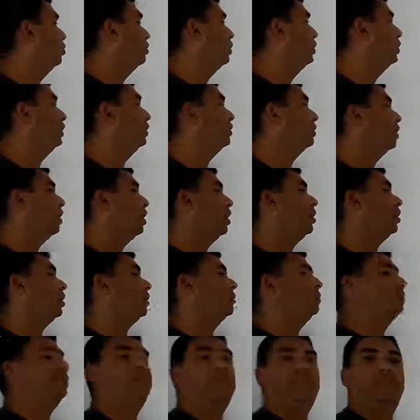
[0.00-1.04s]
these
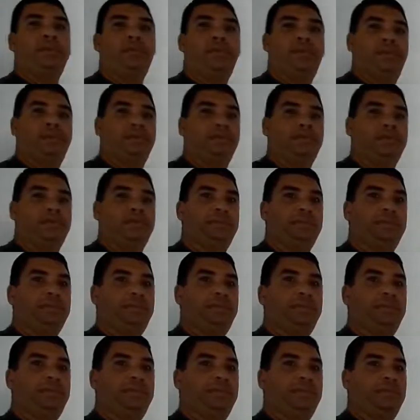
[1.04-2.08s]
other mediums?
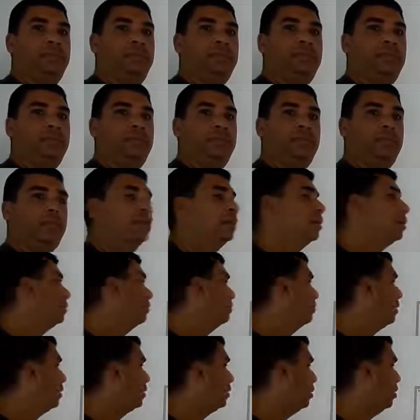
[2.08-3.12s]

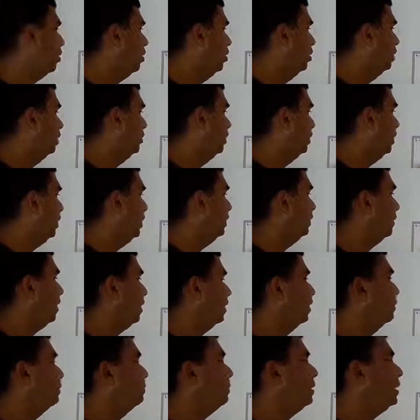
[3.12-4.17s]
Because these
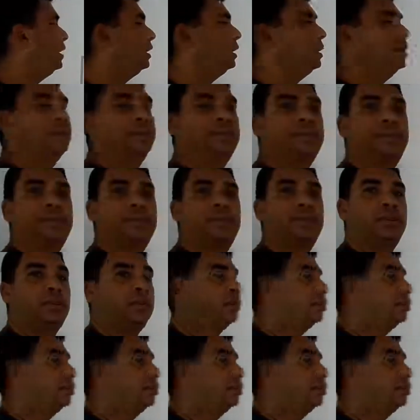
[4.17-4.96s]
other mediums,